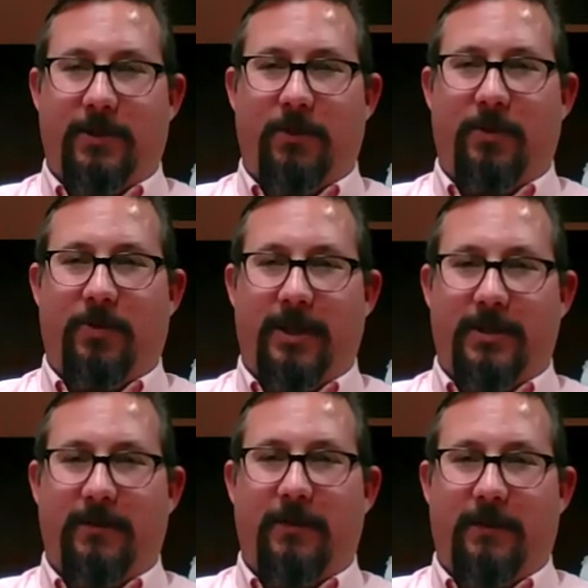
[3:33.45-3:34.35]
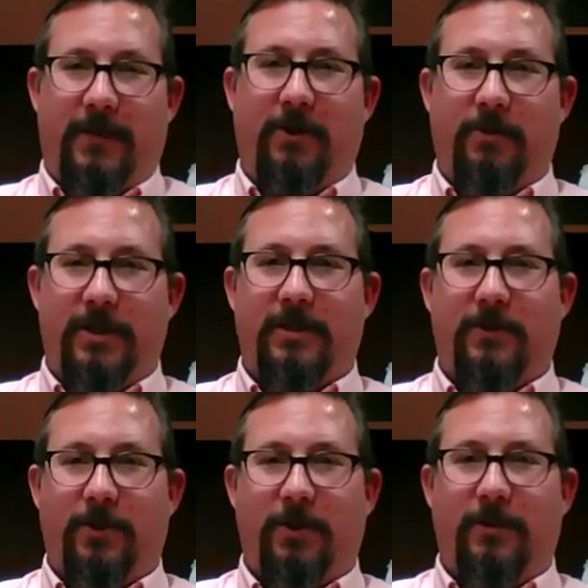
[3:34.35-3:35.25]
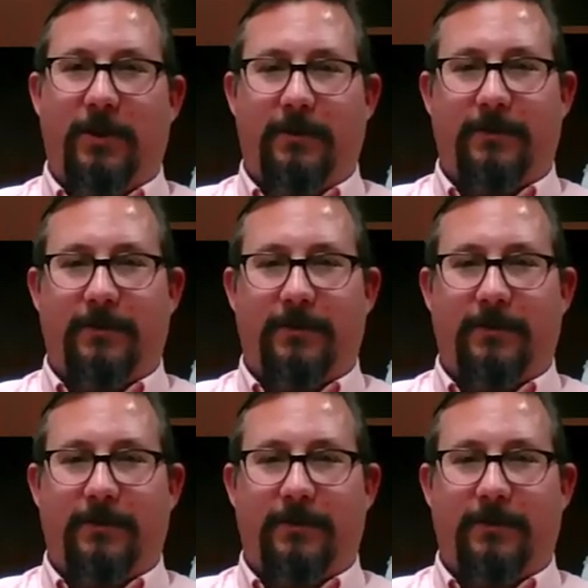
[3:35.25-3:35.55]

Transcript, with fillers: to replace a, a, failed piece of equipment.